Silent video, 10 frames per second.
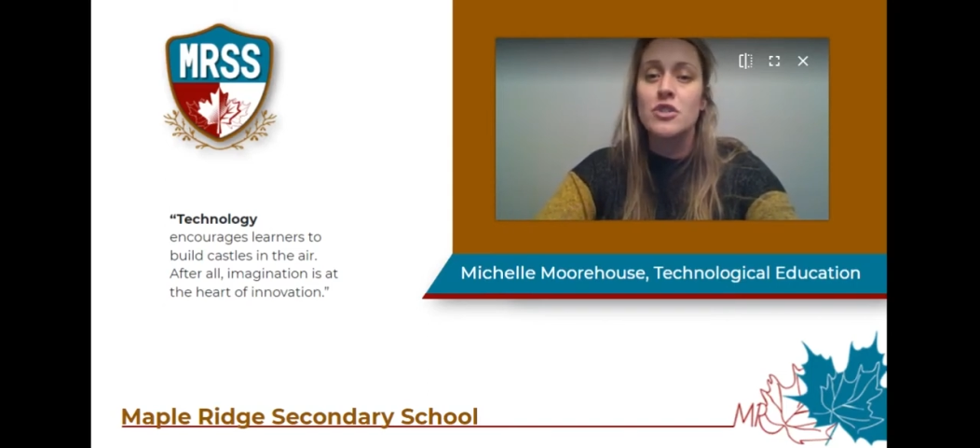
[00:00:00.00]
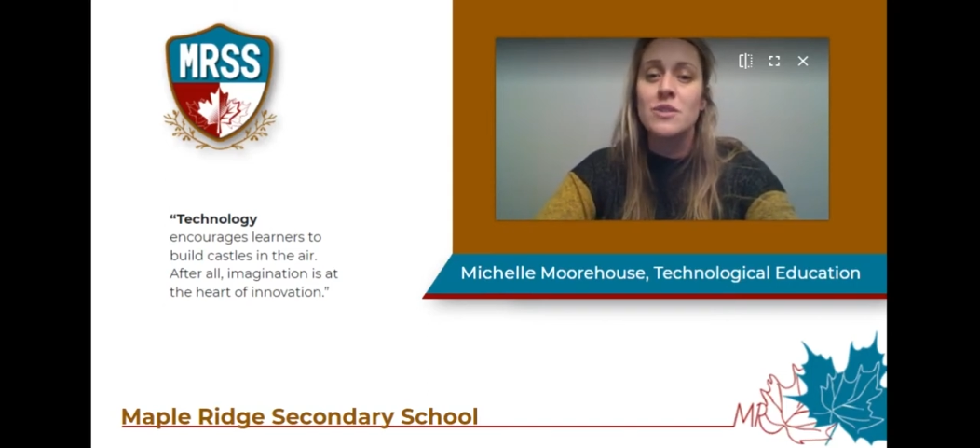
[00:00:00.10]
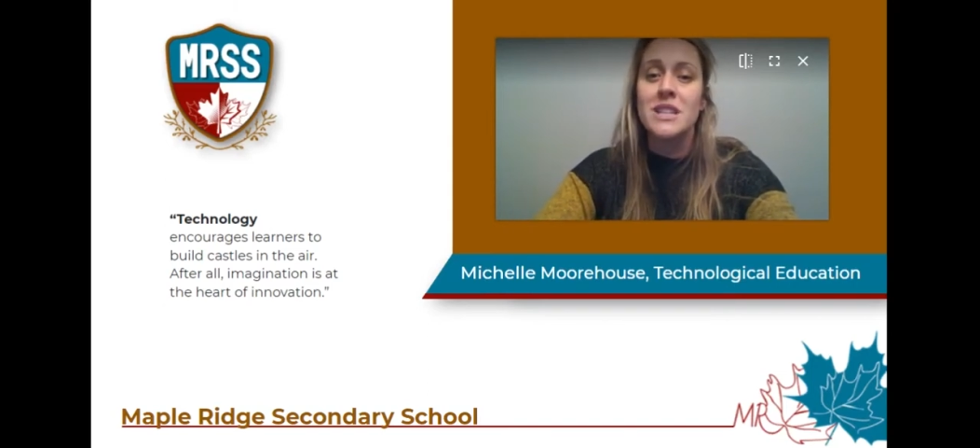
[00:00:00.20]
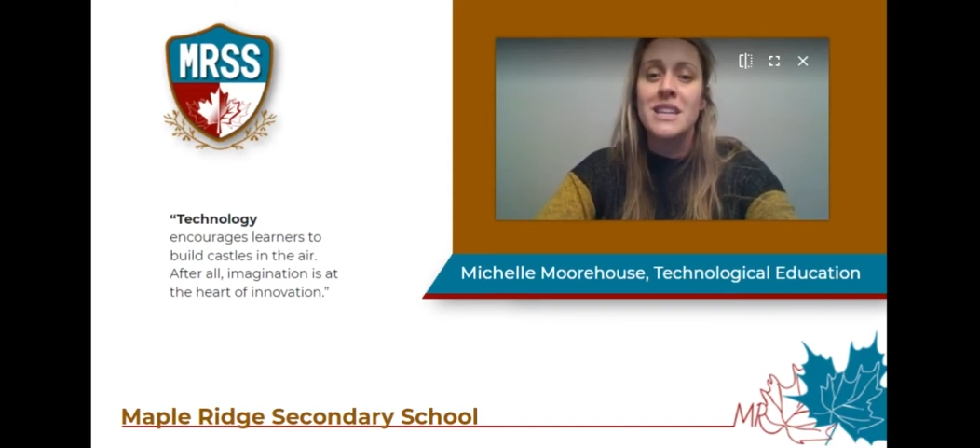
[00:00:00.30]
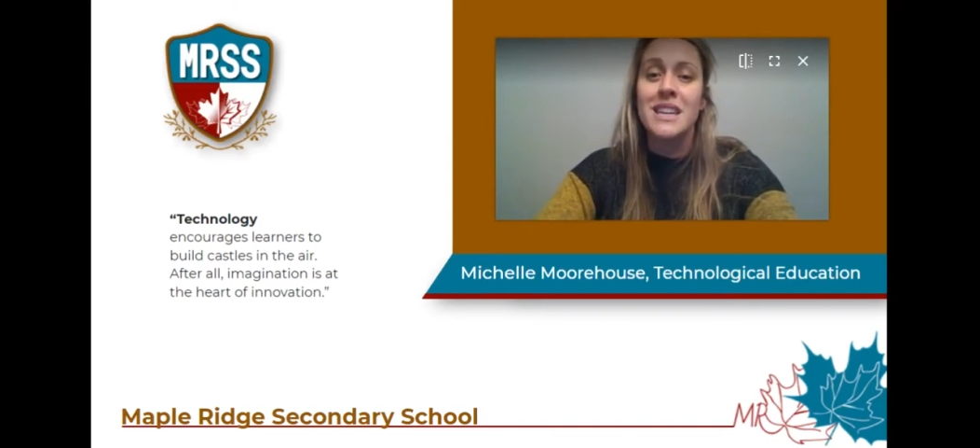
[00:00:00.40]

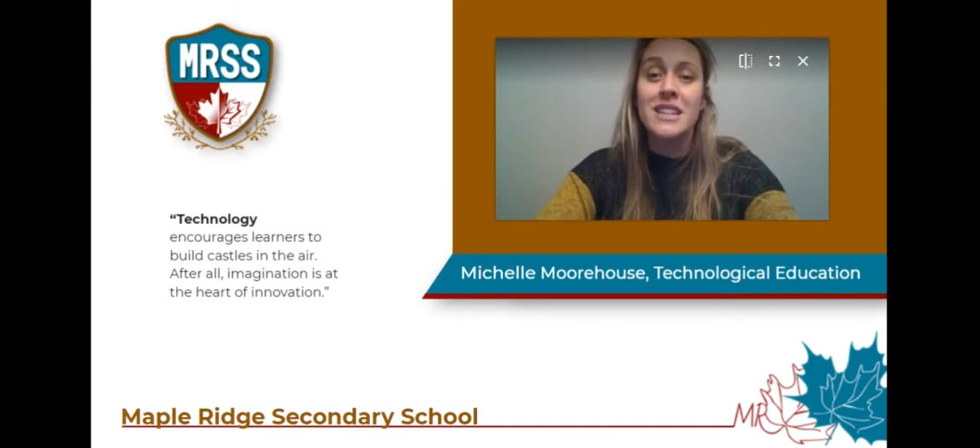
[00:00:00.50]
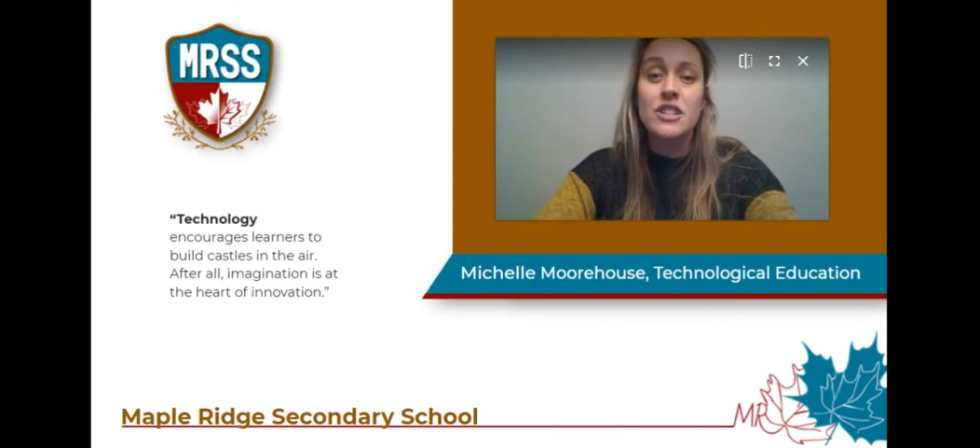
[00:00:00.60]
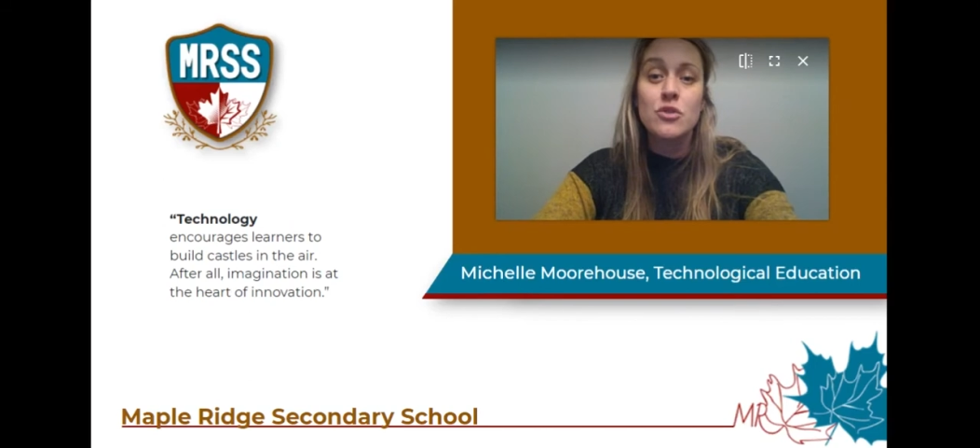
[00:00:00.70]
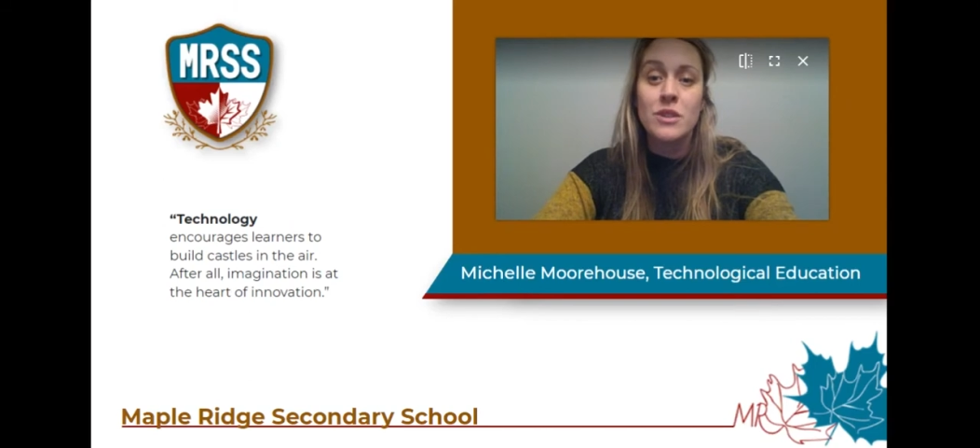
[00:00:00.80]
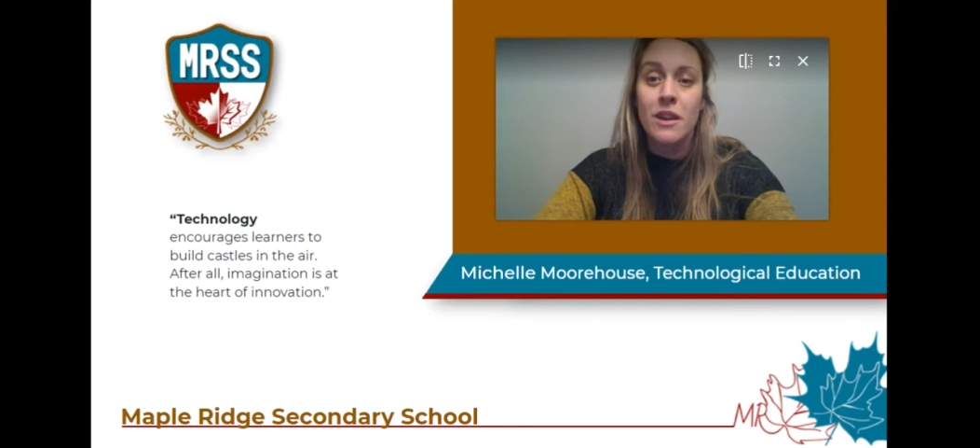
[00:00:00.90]
using
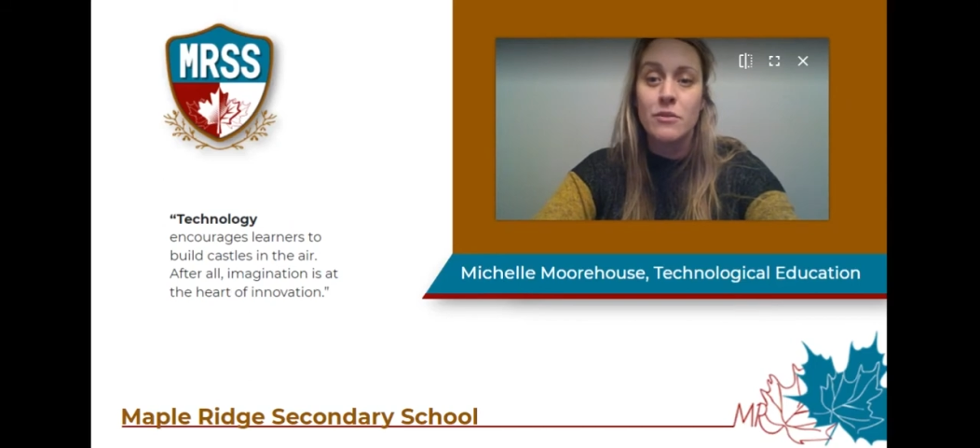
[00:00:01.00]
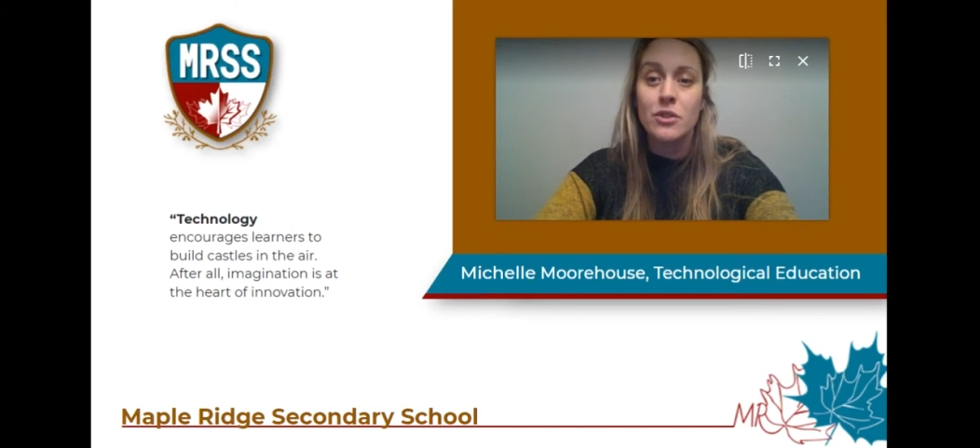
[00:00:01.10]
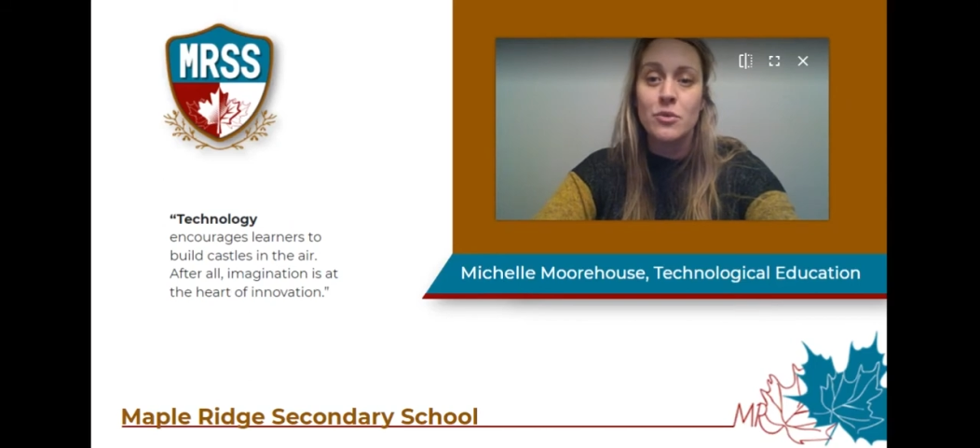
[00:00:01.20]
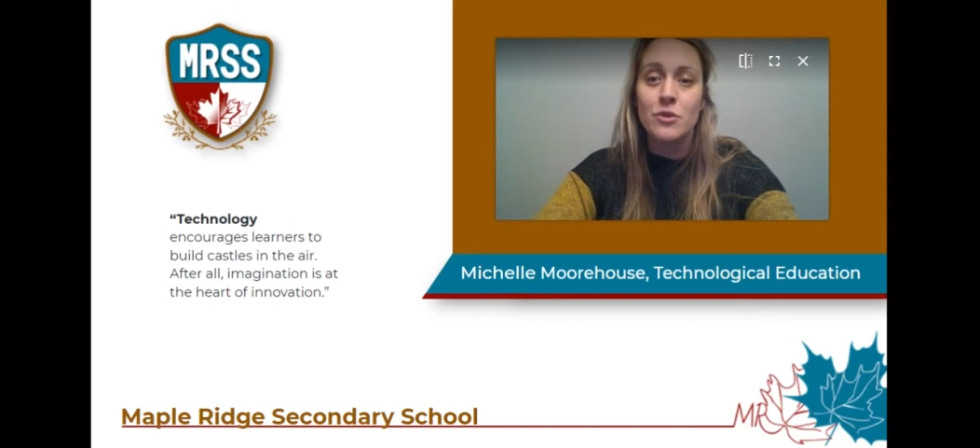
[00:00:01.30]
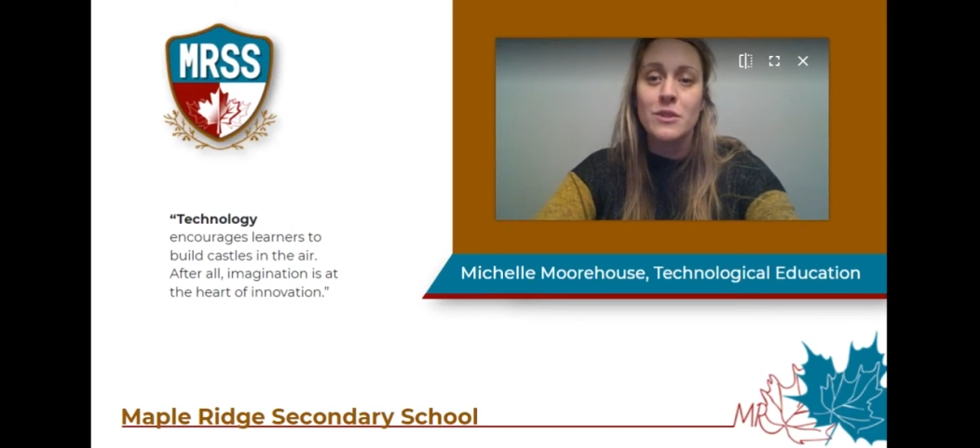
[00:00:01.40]
industry-level
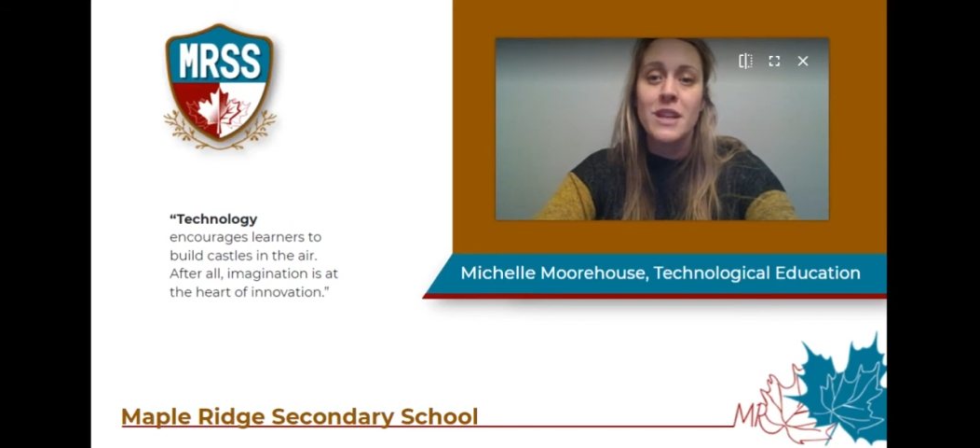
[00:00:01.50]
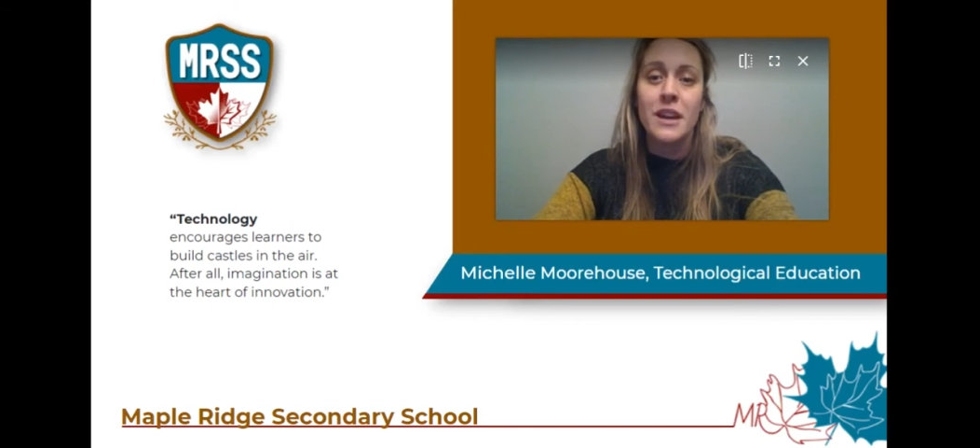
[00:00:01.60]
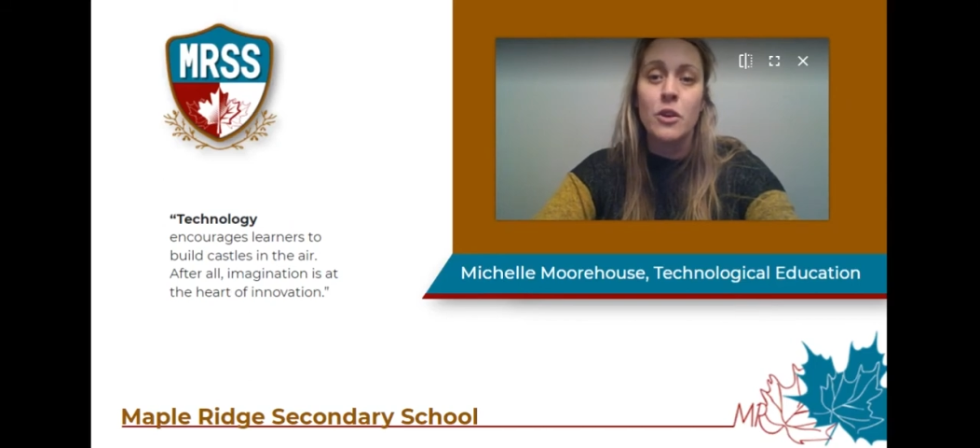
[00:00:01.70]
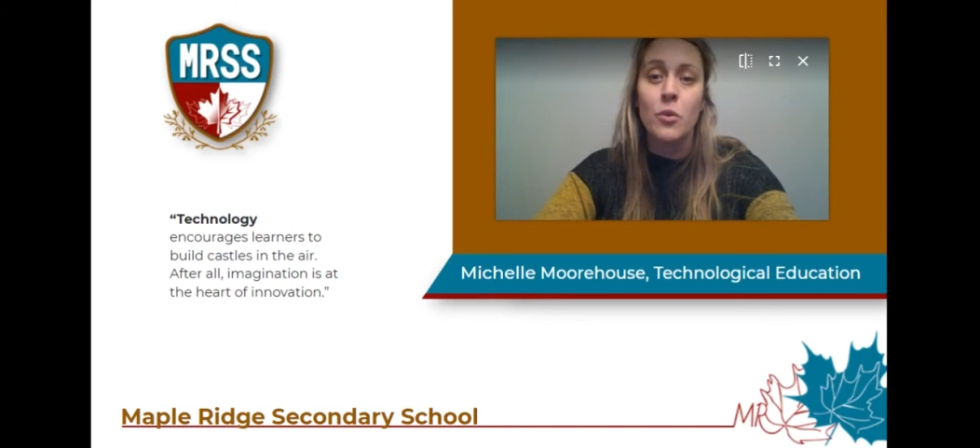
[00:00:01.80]
tools and